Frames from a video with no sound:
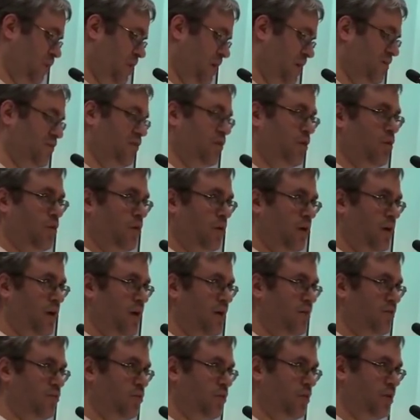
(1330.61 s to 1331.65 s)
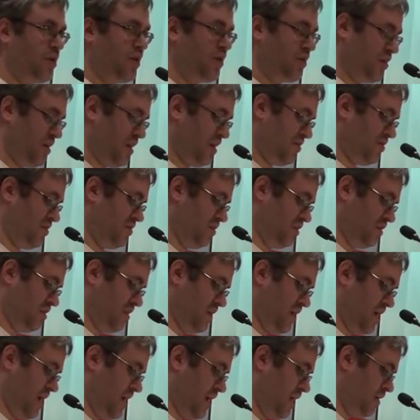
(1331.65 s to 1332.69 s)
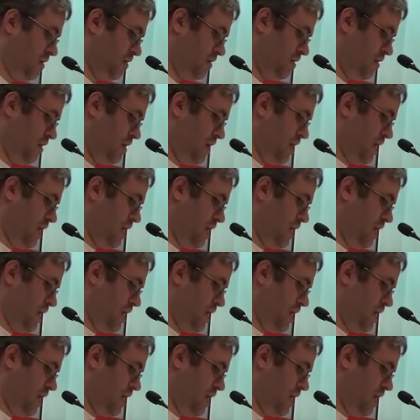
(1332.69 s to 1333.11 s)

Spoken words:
weight of the organized working class had declined,